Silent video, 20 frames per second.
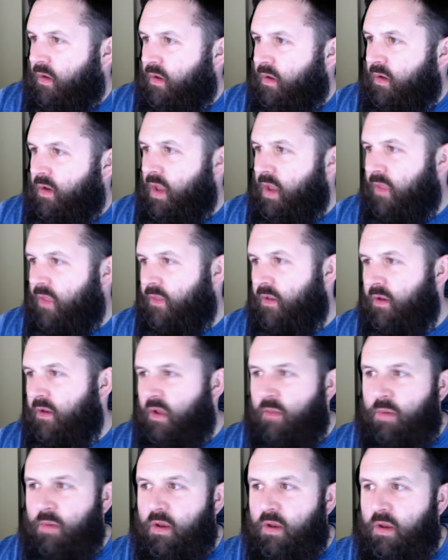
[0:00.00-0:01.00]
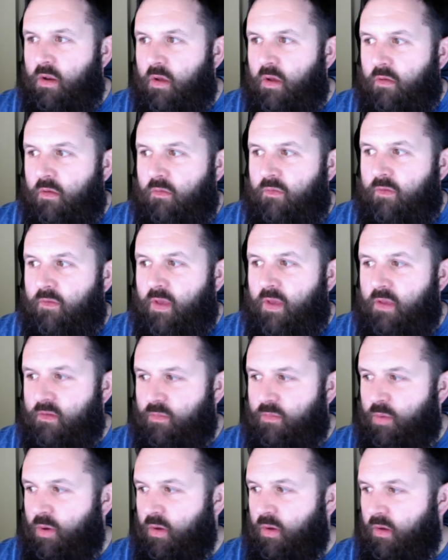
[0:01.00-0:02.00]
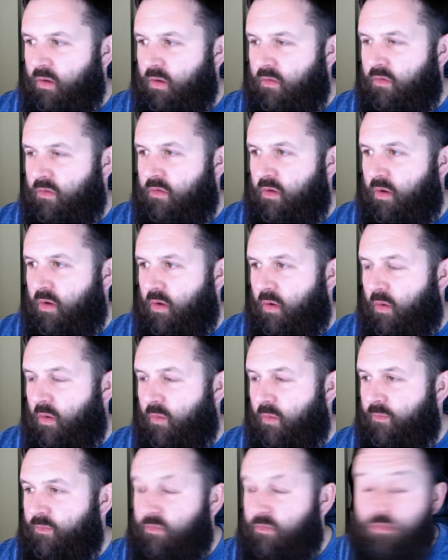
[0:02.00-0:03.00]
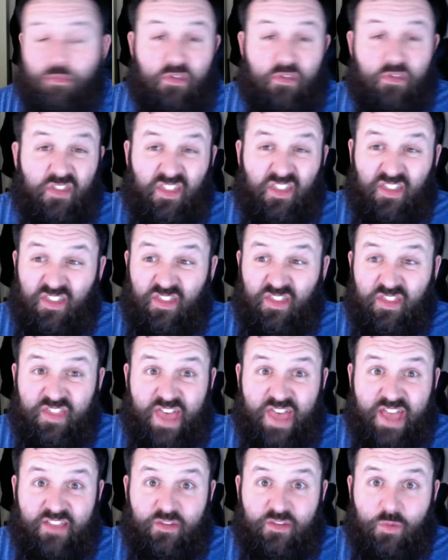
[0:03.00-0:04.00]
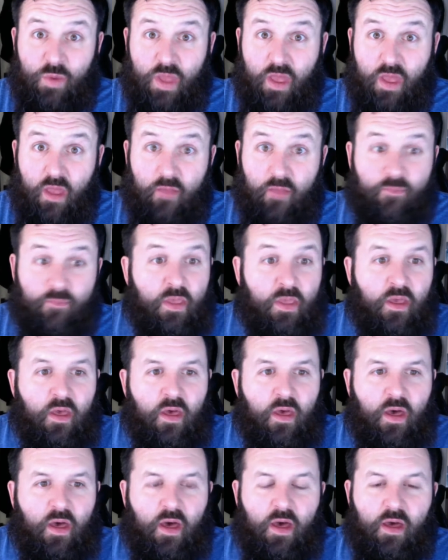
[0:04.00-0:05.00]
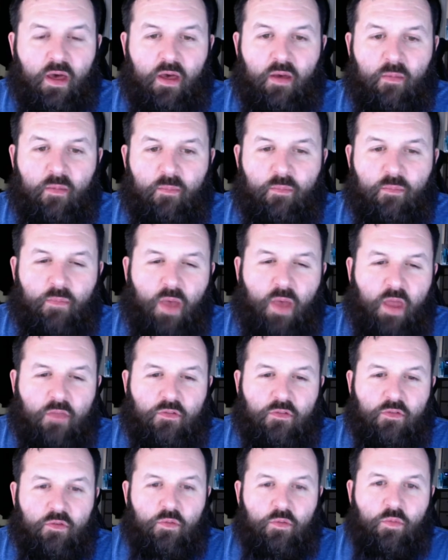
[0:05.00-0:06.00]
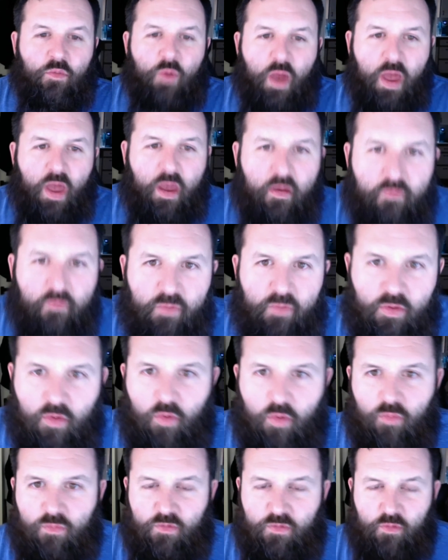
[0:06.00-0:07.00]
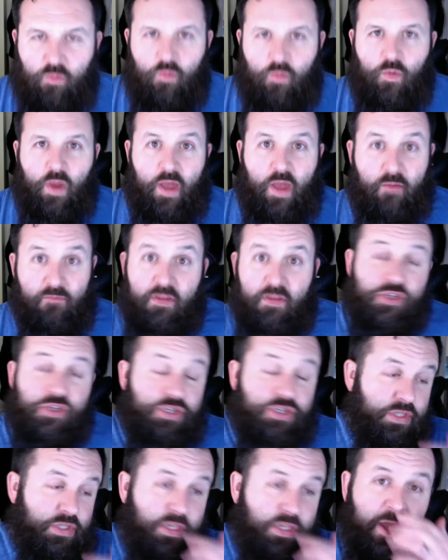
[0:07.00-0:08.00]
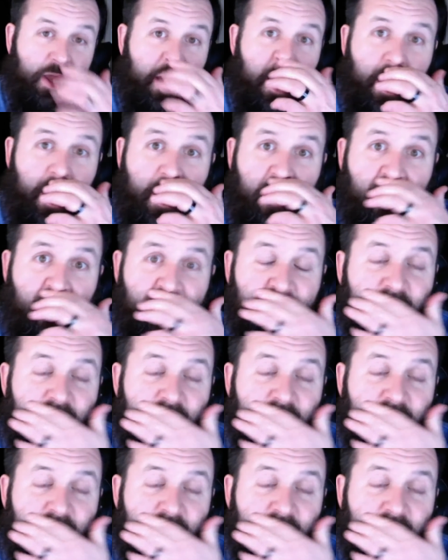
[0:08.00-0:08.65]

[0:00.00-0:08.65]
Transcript: nothing coming in on Facebook, so that's okay. I do have the hope to eventually have